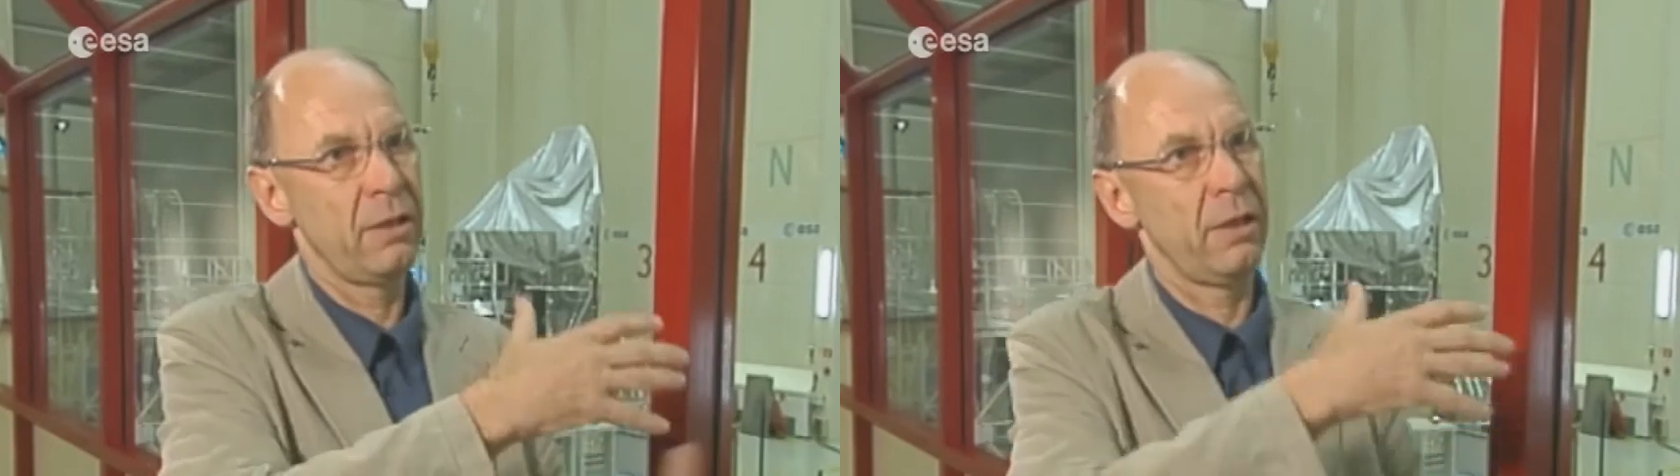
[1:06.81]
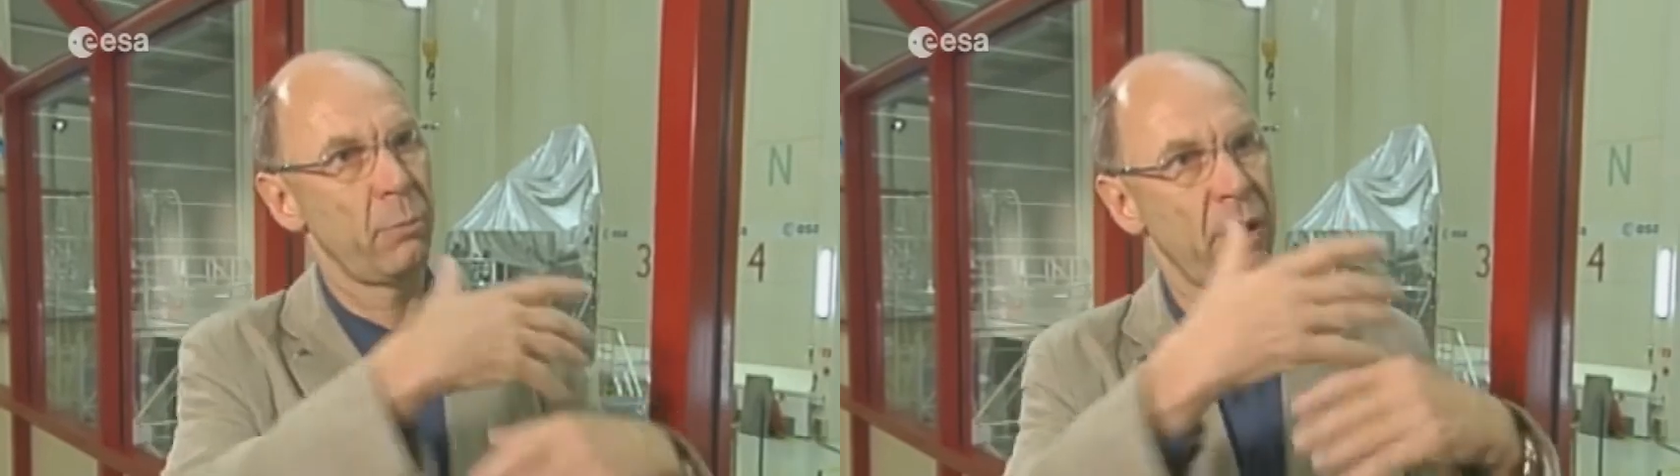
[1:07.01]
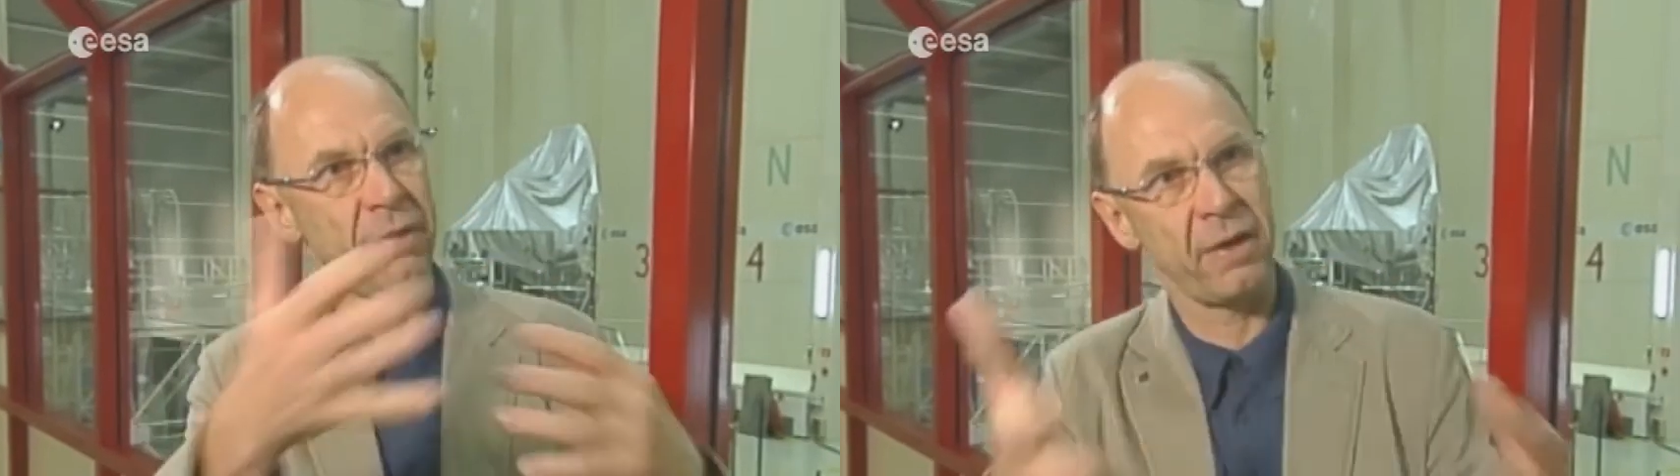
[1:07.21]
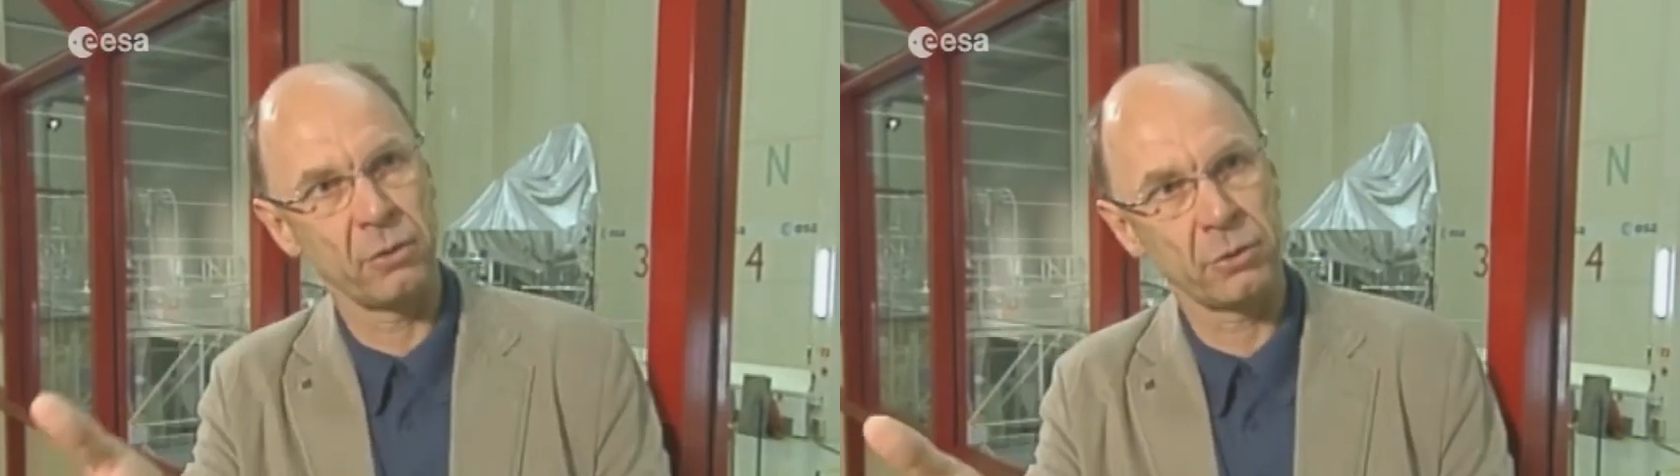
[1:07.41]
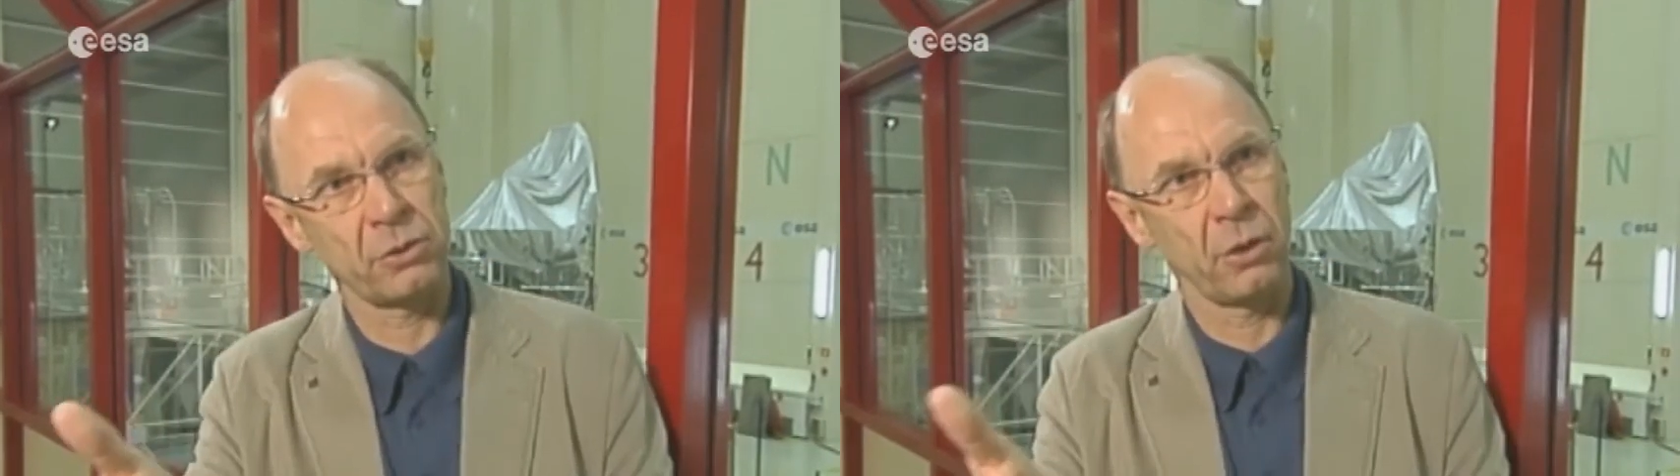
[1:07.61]
and where they
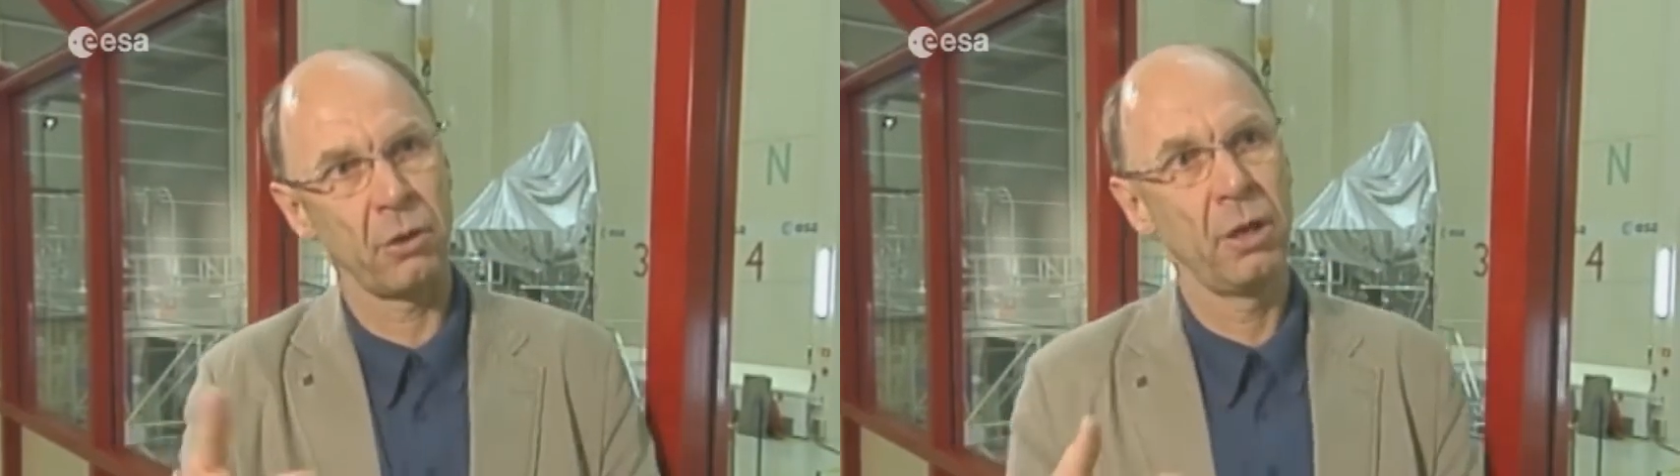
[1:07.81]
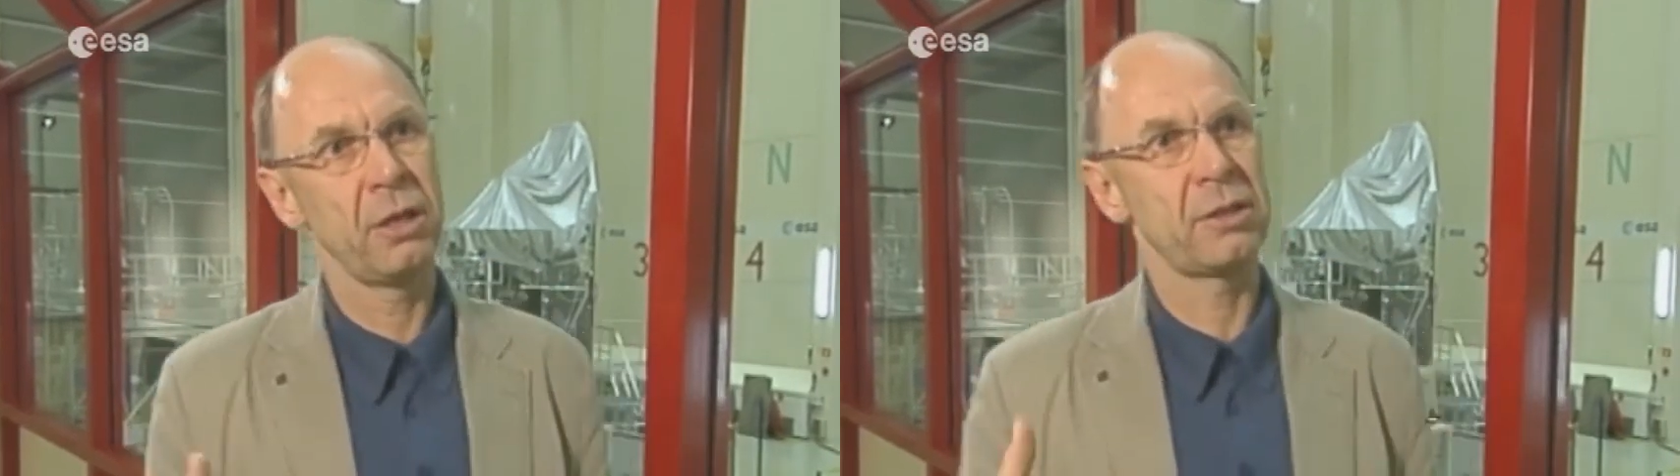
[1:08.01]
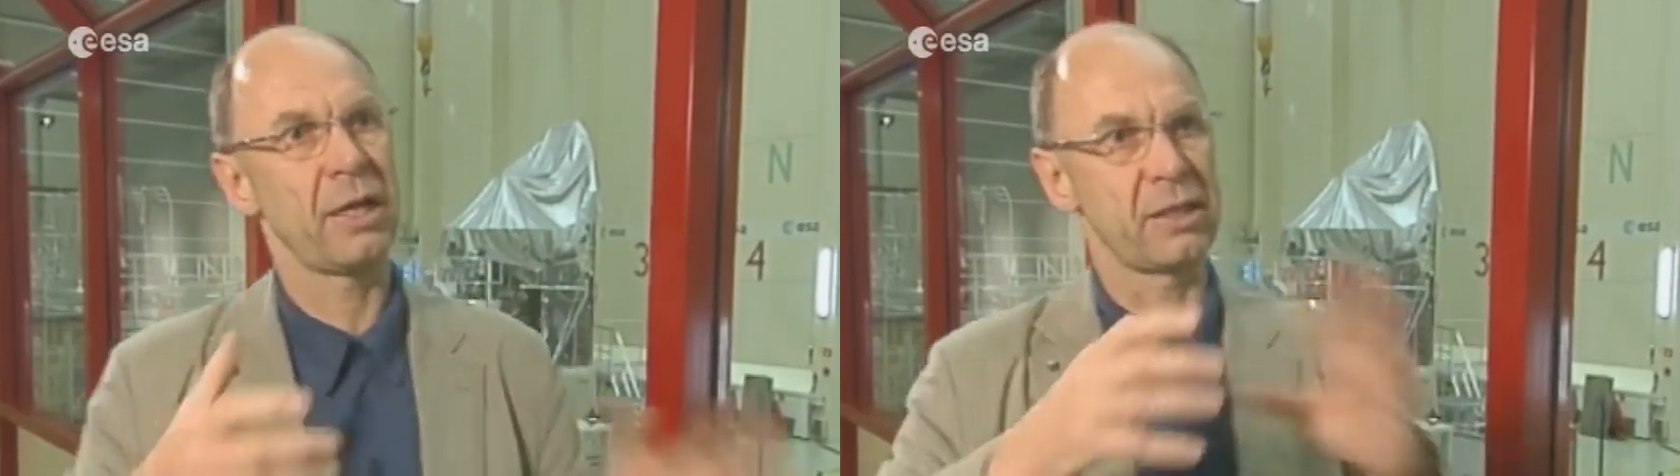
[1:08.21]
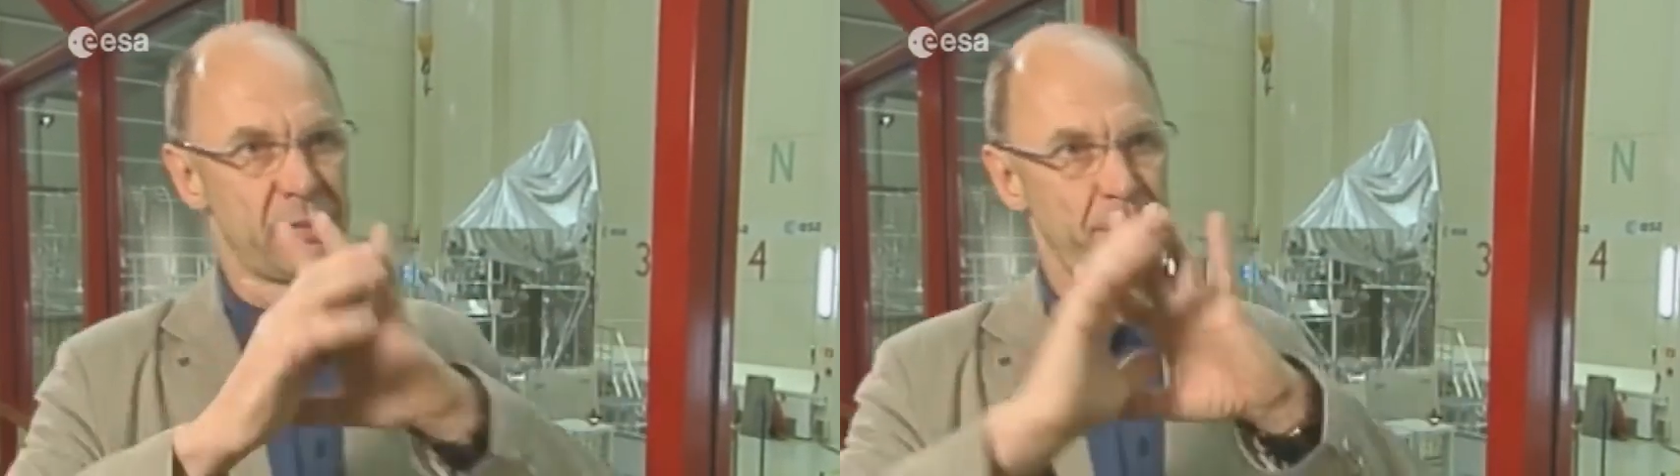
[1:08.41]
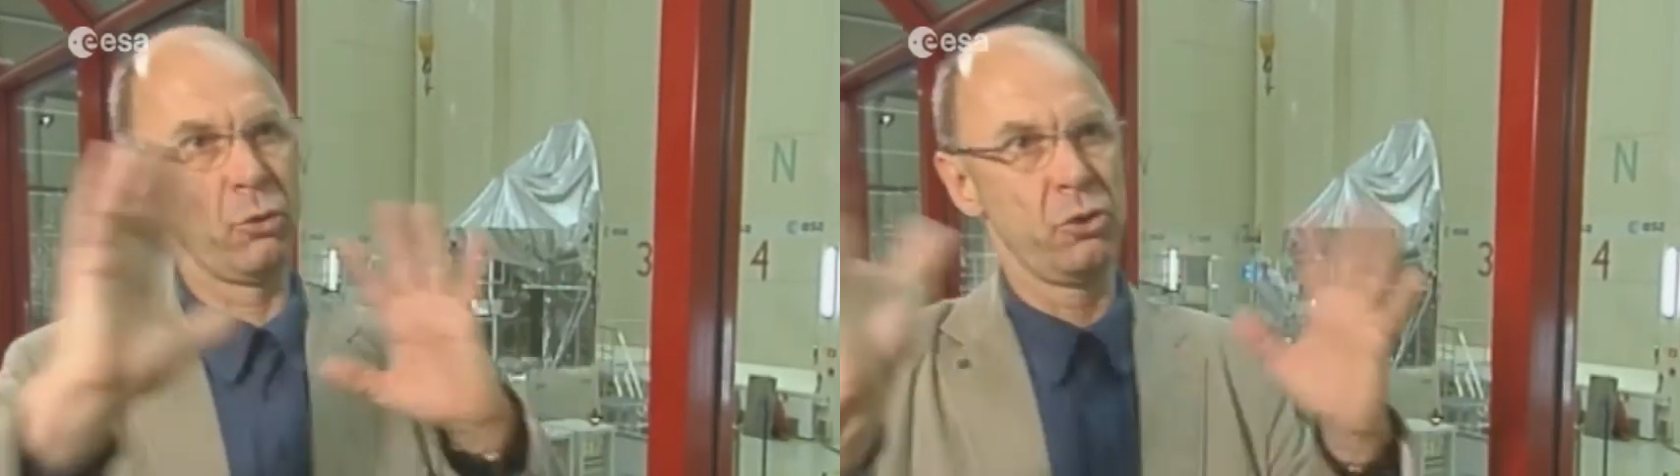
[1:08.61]
not are is like a
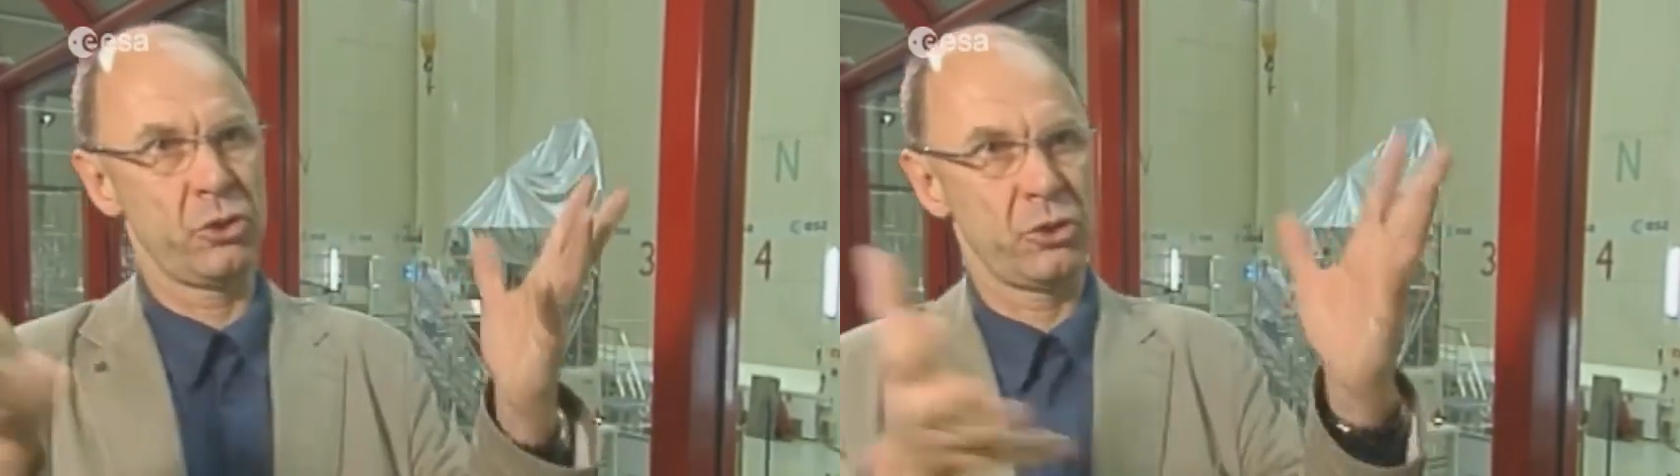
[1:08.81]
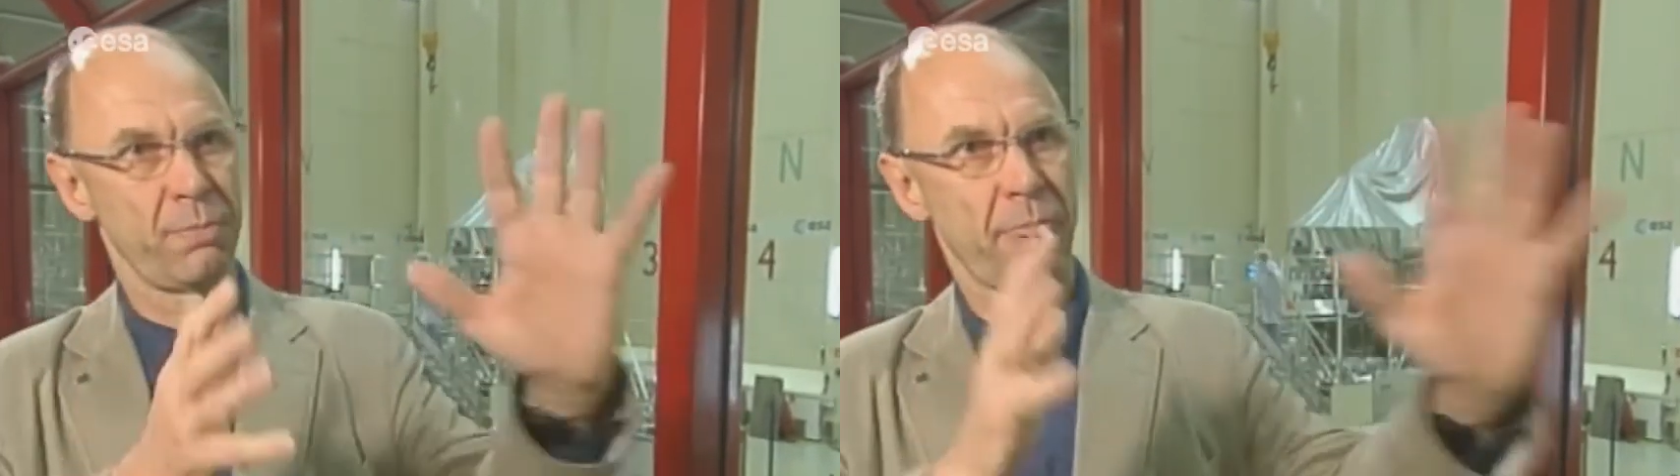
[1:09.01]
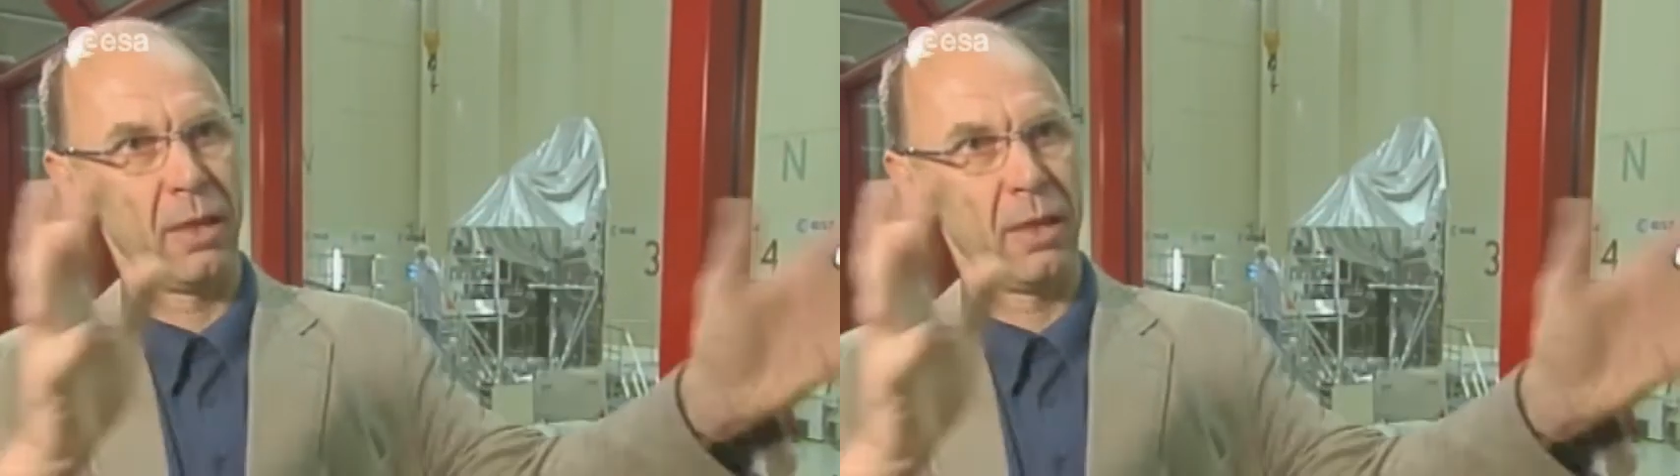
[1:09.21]
sponge.